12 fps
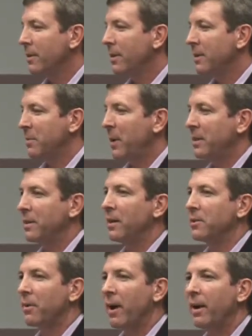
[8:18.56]
Doesn't make
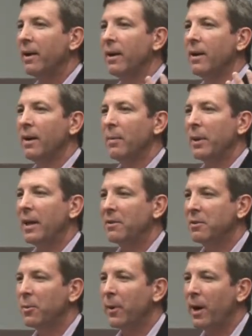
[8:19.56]
sense, right? But
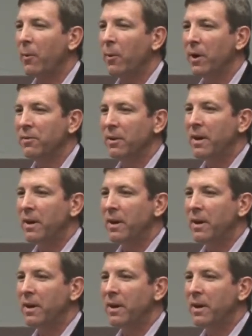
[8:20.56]
that's the way it was.